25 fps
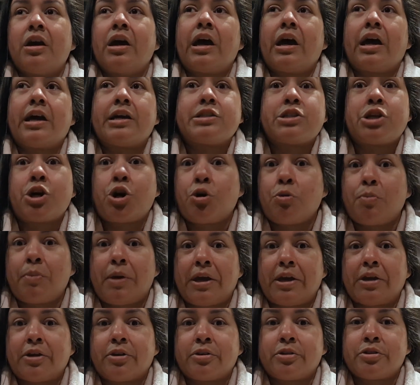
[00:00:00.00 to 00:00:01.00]
as
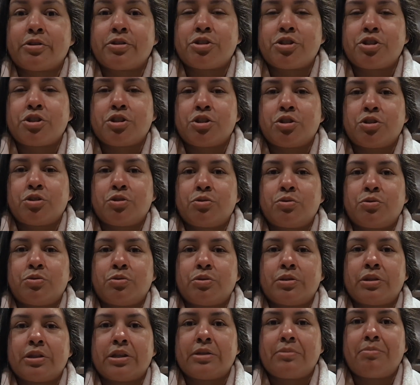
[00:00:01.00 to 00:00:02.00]
homemakers, to
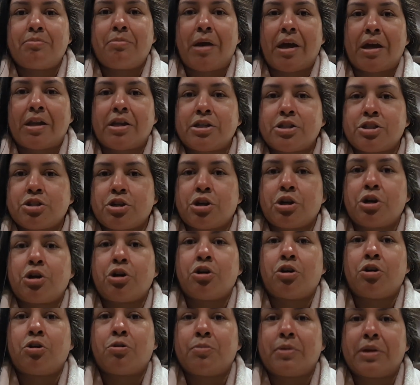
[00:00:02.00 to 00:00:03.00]
manage our
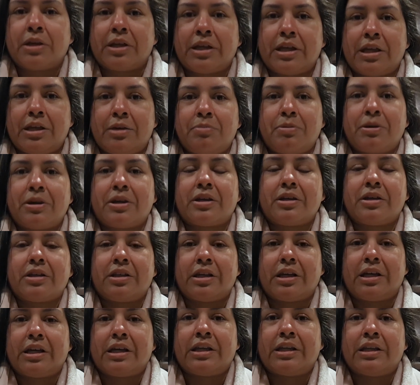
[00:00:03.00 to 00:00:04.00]
home and keep it
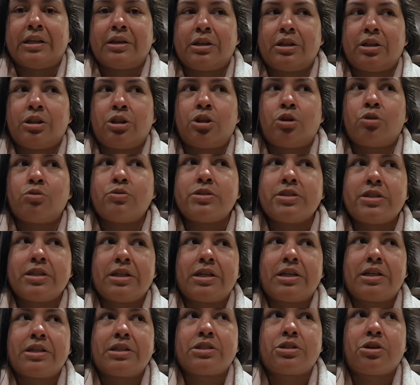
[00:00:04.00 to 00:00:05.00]
clean, those
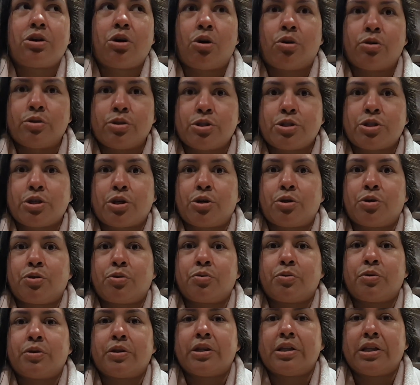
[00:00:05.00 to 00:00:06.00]
things
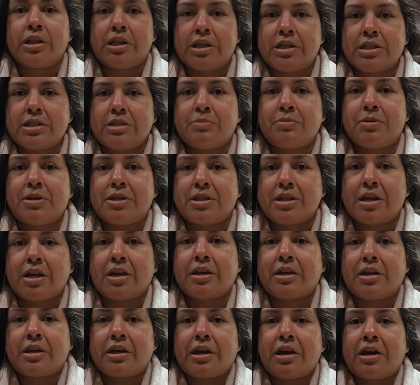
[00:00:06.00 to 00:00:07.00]
also need to be
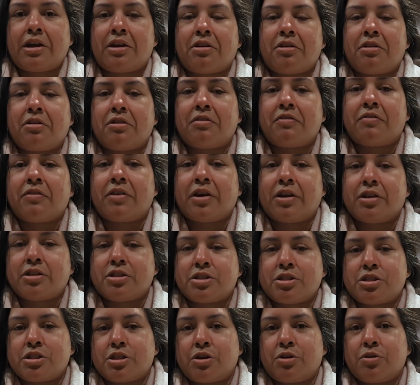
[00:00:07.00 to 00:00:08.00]
taken care of. And
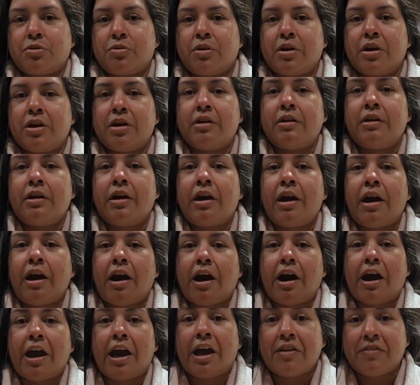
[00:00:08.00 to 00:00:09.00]
so I
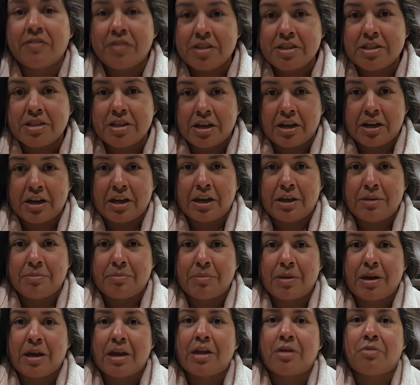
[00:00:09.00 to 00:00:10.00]
have the time
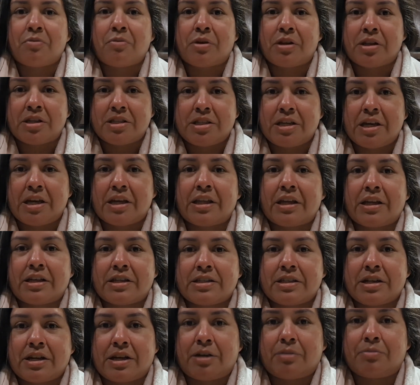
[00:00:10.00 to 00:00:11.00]
and I want to take that
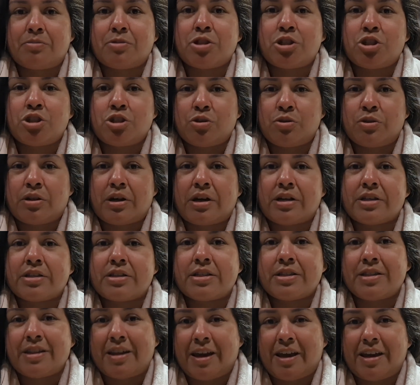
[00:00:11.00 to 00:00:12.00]
time to do that
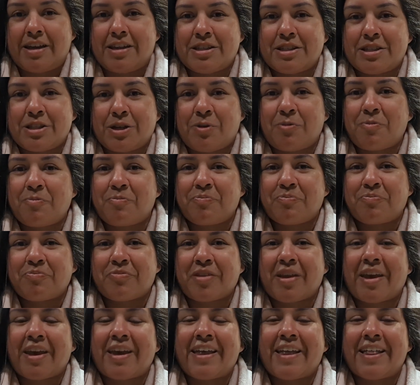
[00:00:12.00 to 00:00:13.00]
today. So
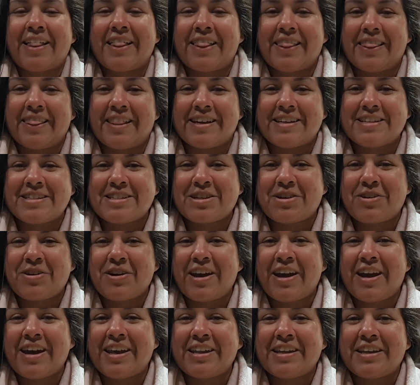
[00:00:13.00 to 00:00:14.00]
let's go
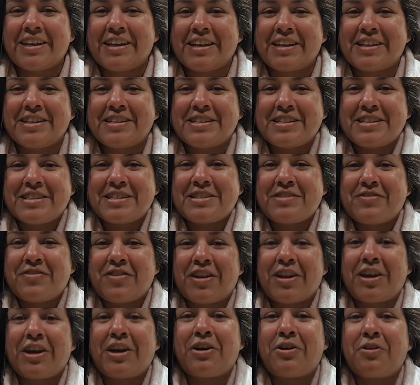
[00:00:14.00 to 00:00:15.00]
ahead and get into this
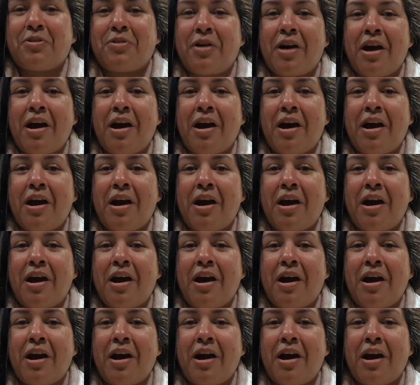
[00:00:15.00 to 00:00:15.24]
video.